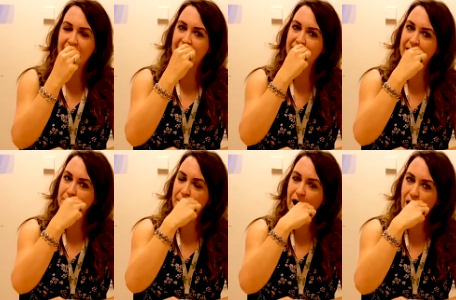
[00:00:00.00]
and then
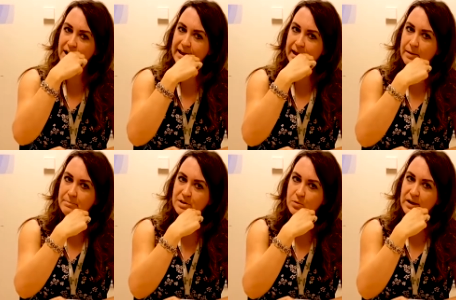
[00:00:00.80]
park it in
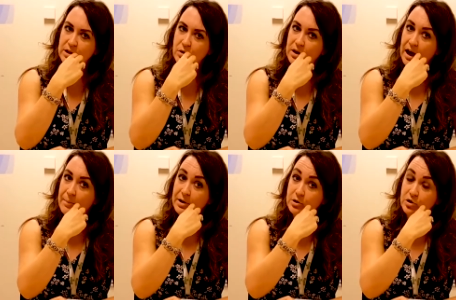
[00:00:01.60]
between your
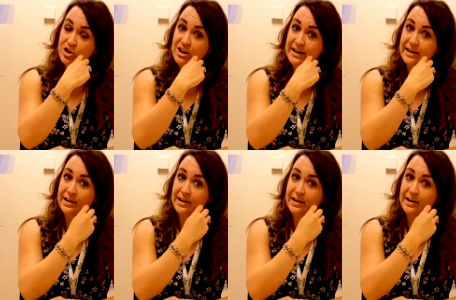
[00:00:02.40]
gum and your cheek